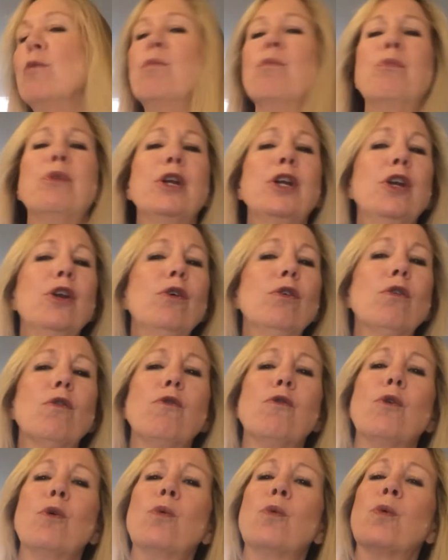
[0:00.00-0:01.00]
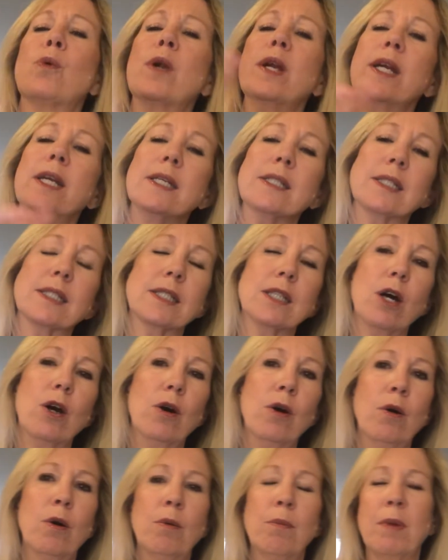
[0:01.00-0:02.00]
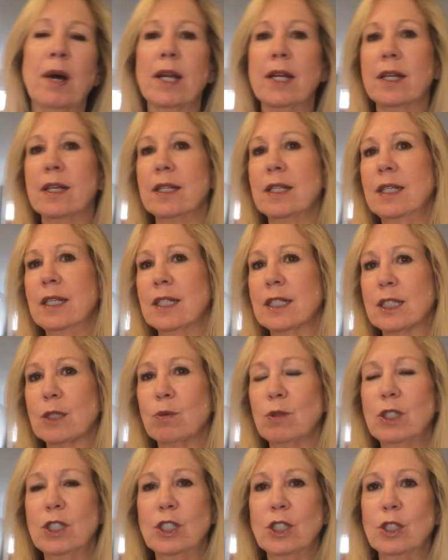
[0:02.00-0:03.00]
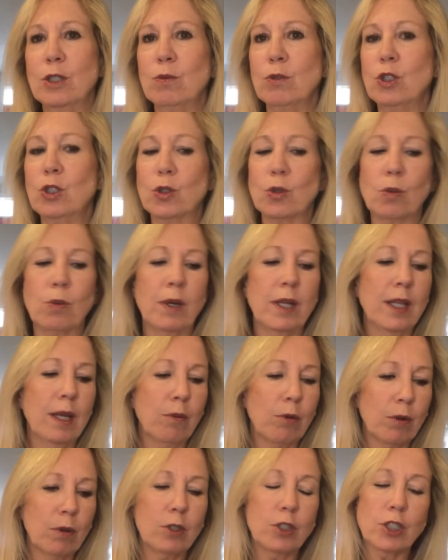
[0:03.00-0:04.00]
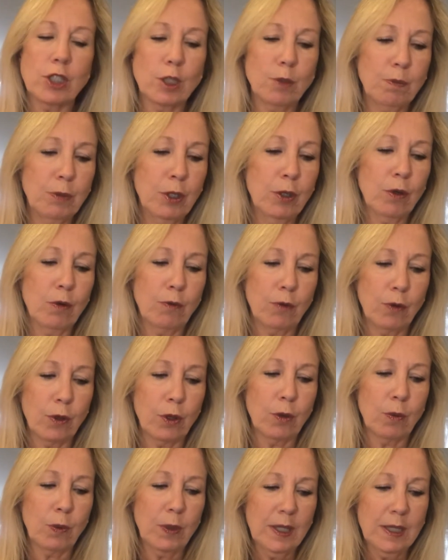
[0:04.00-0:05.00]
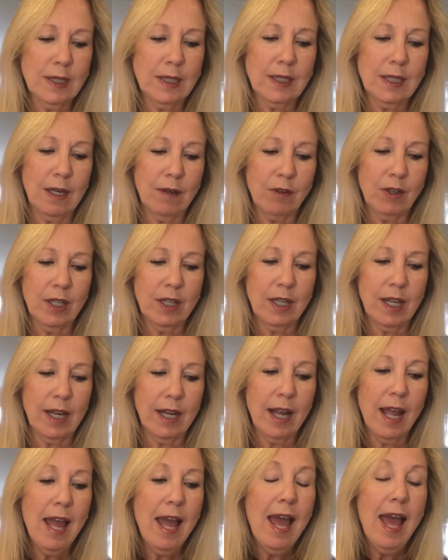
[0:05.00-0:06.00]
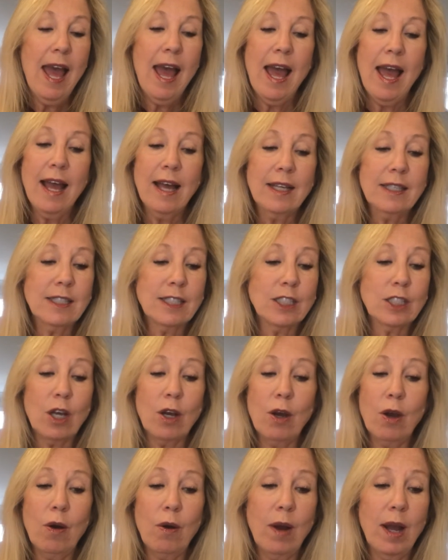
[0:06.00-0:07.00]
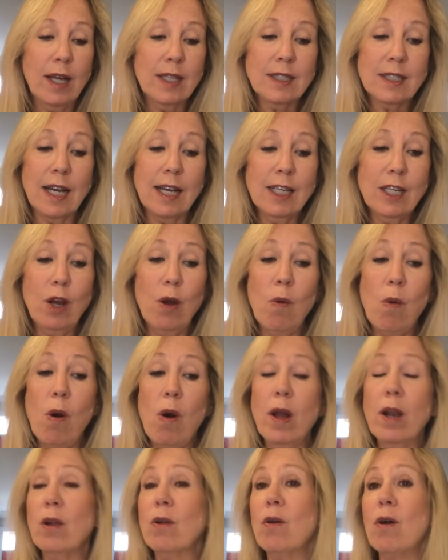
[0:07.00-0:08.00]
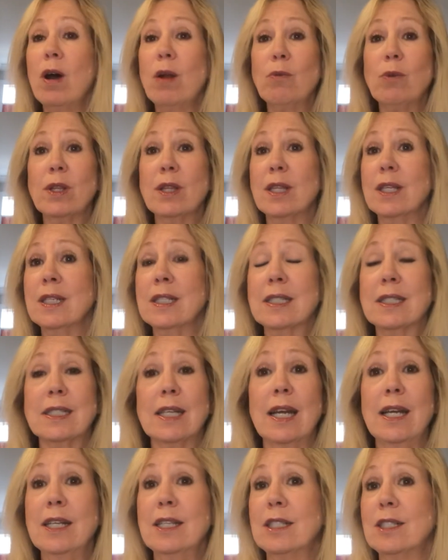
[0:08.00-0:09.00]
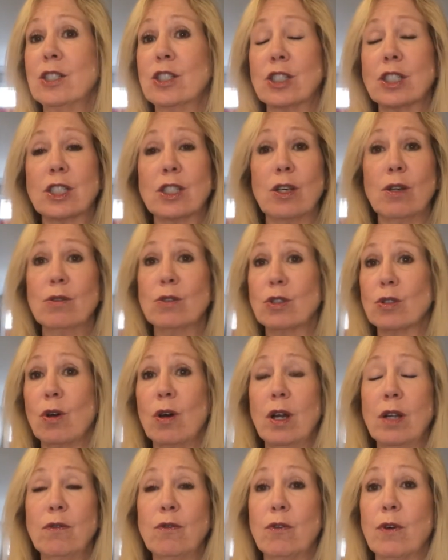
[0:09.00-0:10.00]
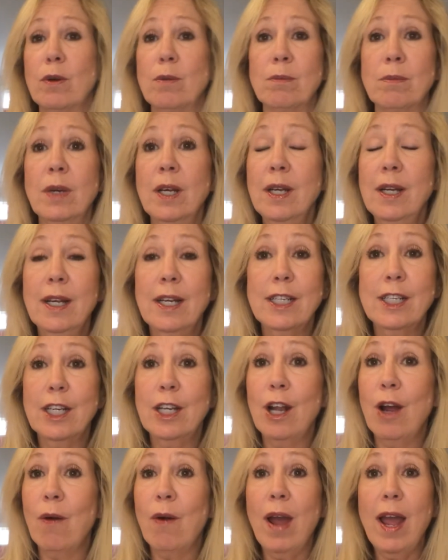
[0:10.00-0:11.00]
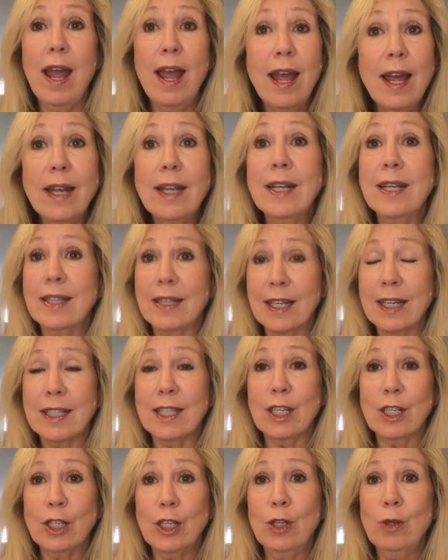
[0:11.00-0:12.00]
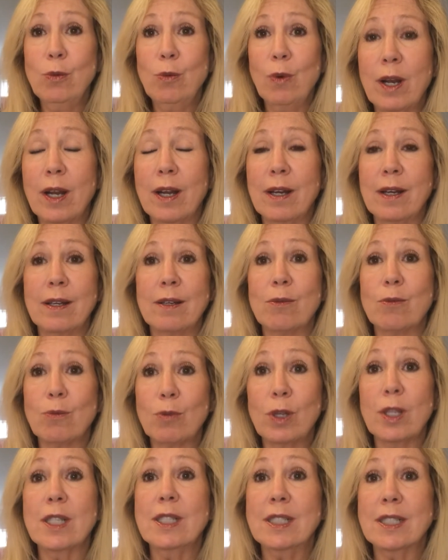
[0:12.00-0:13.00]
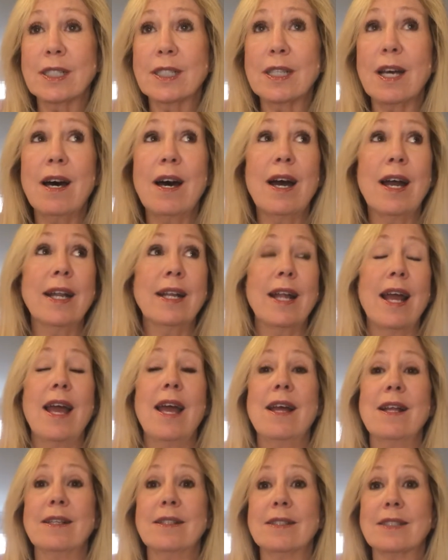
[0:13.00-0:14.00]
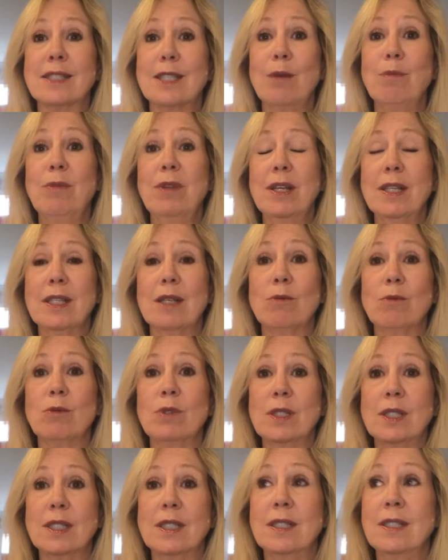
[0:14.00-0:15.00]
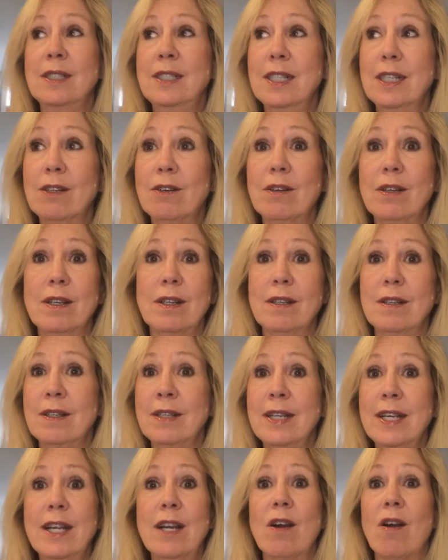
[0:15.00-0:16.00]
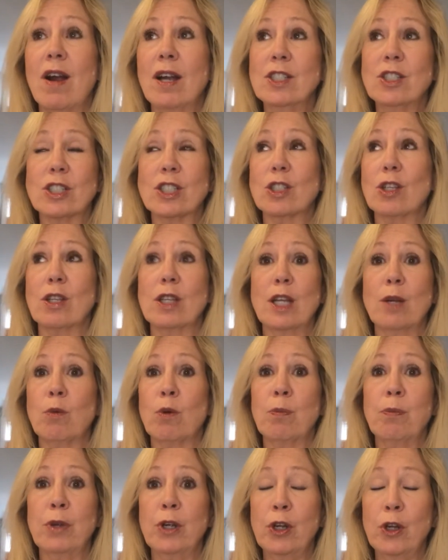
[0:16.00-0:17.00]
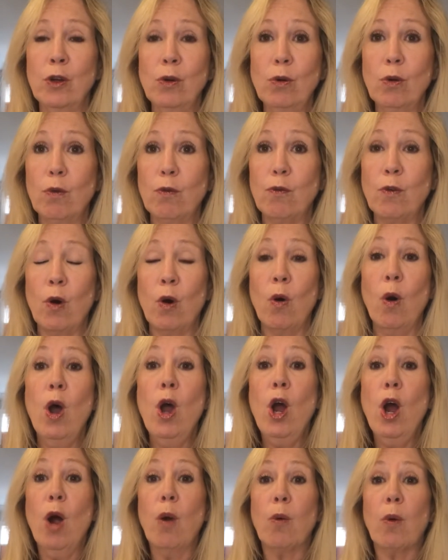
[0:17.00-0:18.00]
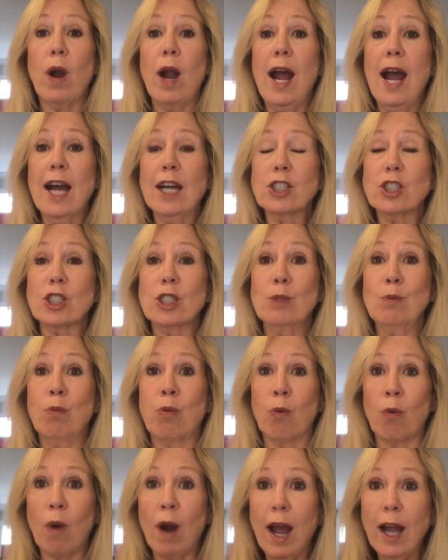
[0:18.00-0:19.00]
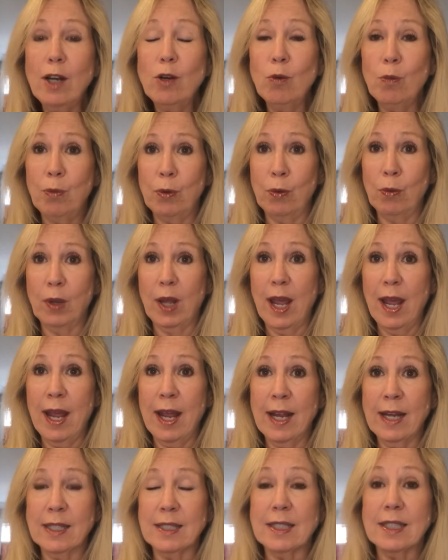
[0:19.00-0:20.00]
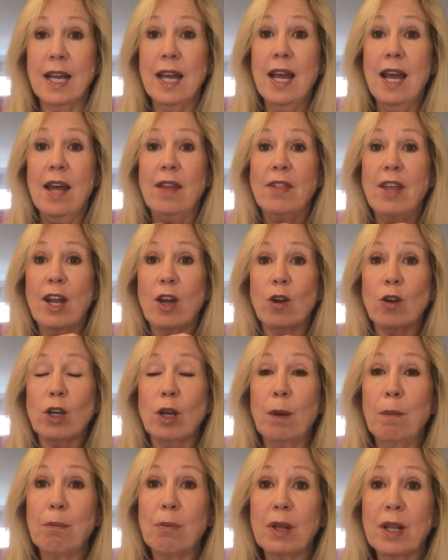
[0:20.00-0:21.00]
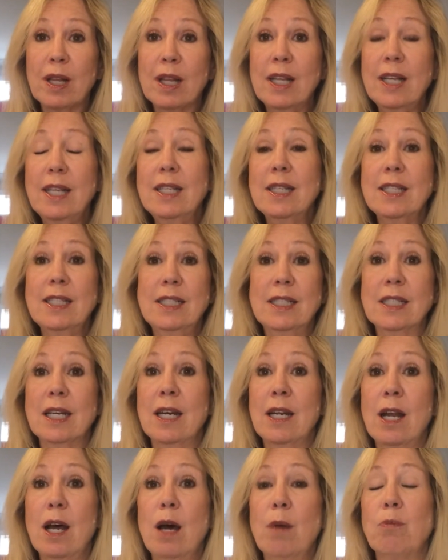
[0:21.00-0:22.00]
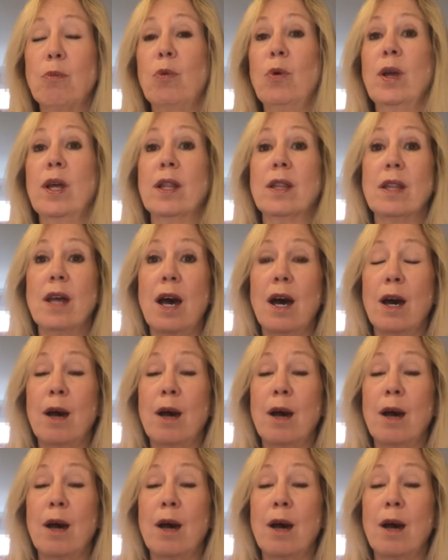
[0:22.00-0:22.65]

beautiful wreaths. Oh my goodness, what to do with jewelry. They were just beautiful, the wreaths and everything. And so as I go on and on with this, it just goes on from, you know, anything that you to really design, and something that was dear and near, I just thought they were beautiful, were actually bridal bouquets that are completely done up with